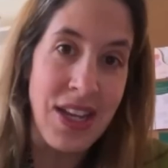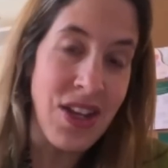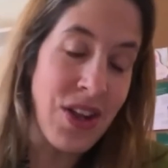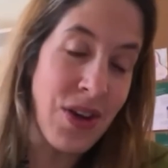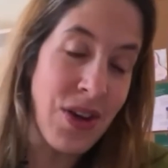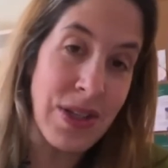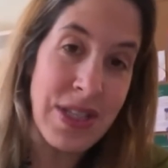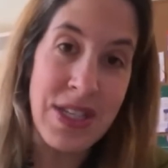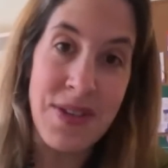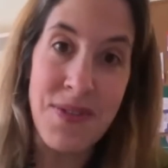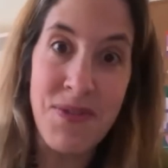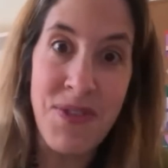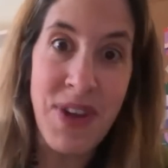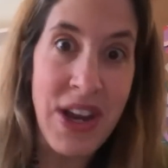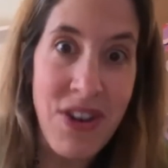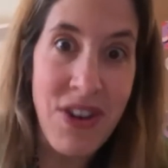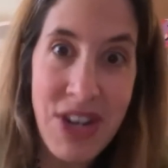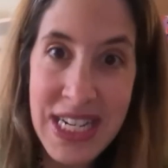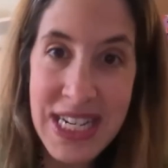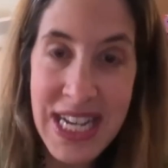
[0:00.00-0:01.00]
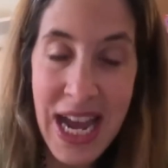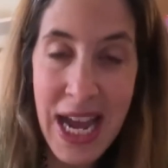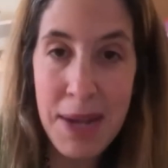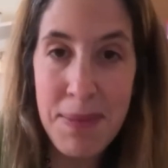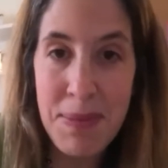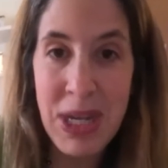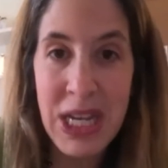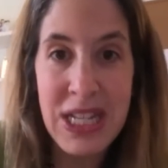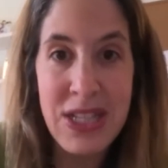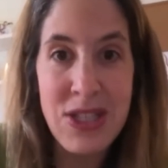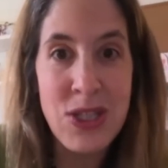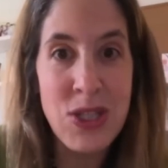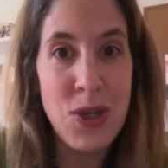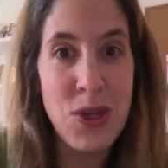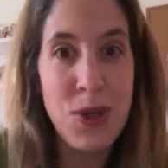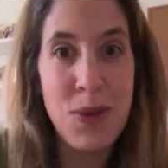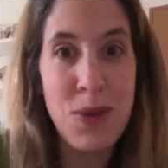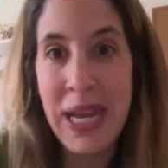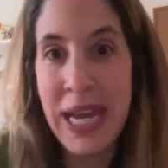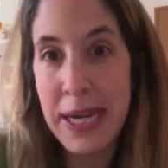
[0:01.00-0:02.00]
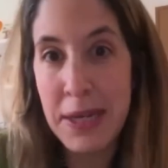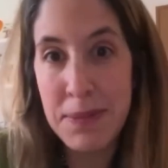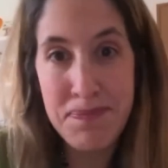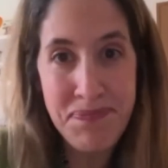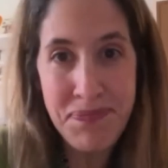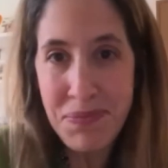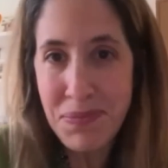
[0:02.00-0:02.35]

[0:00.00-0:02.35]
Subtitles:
it's very time consuming.